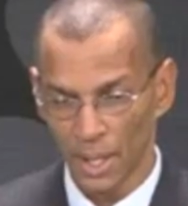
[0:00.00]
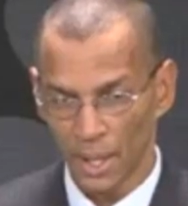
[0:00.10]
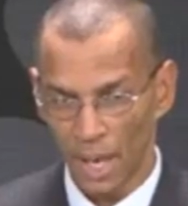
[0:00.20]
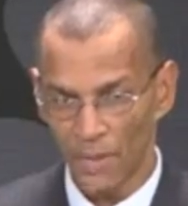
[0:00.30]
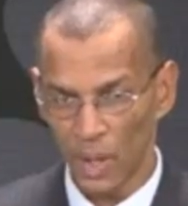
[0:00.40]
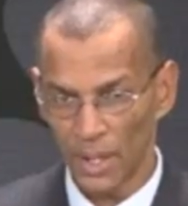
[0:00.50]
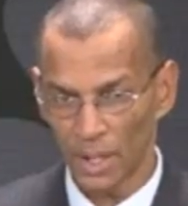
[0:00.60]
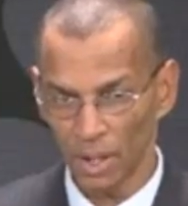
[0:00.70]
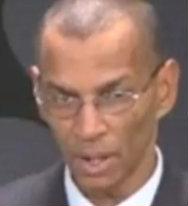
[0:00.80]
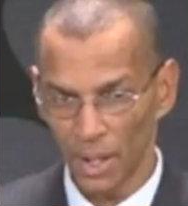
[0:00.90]
Have a quick
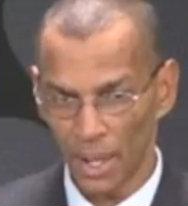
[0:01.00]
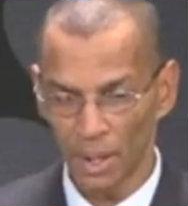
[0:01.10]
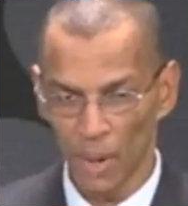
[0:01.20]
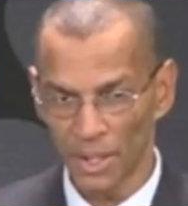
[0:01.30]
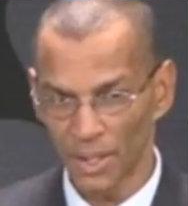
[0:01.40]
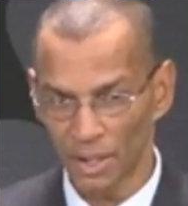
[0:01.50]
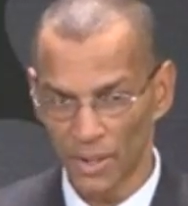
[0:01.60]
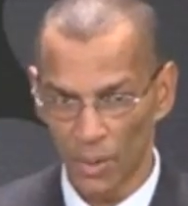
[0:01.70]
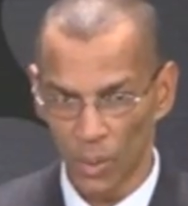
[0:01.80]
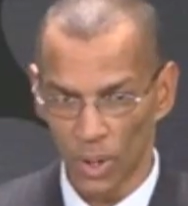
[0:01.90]
look at commodities
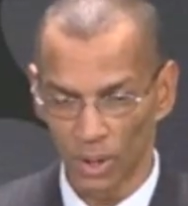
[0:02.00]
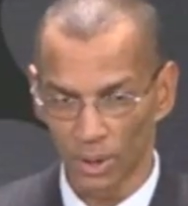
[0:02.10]
around the world.